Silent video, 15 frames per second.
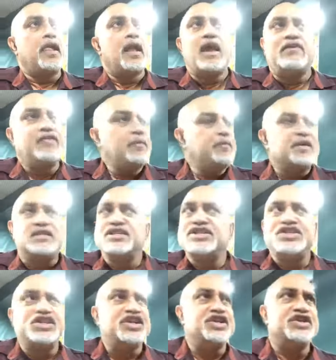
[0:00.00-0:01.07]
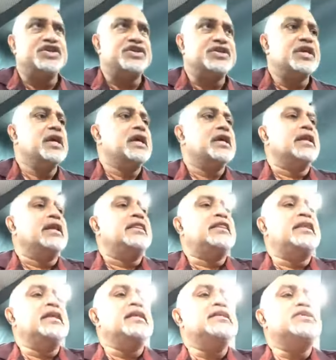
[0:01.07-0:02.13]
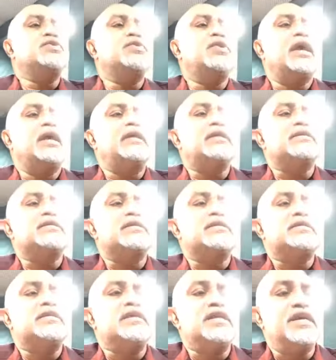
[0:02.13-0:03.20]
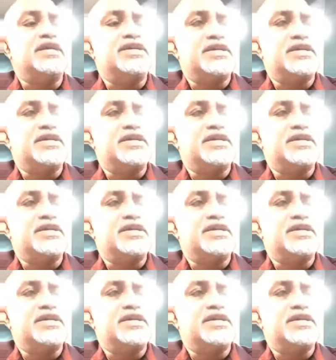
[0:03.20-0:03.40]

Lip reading: Every person changes. The things you liked as a teenager